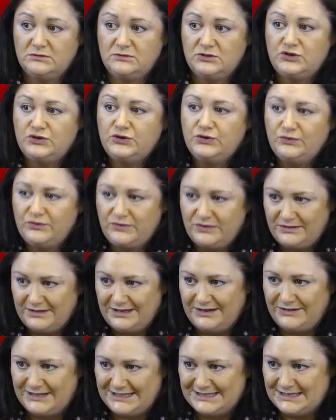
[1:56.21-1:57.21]
truth
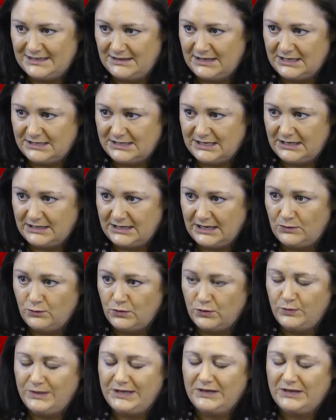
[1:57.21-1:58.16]
there is in that data and what we